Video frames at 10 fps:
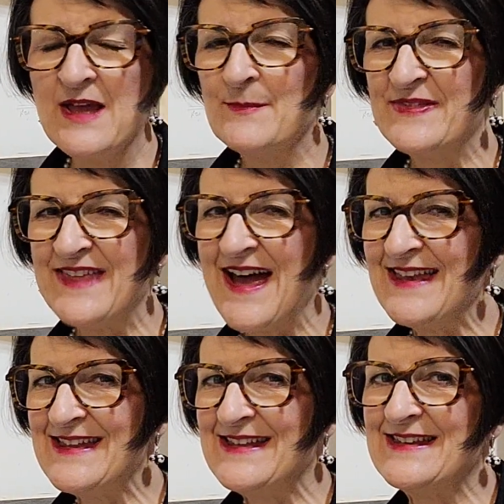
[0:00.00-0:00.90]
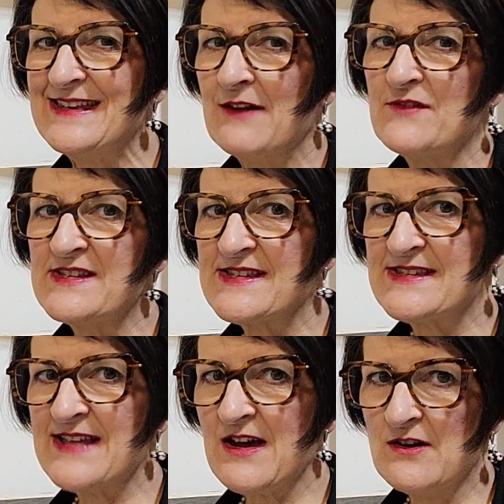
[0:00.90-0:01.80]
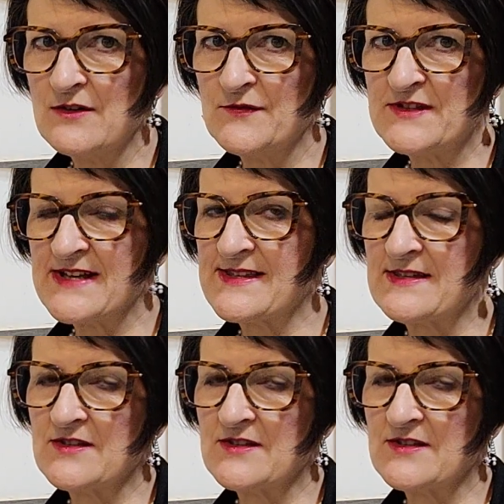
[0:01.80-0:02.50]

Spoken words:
But that in and of itself doesn't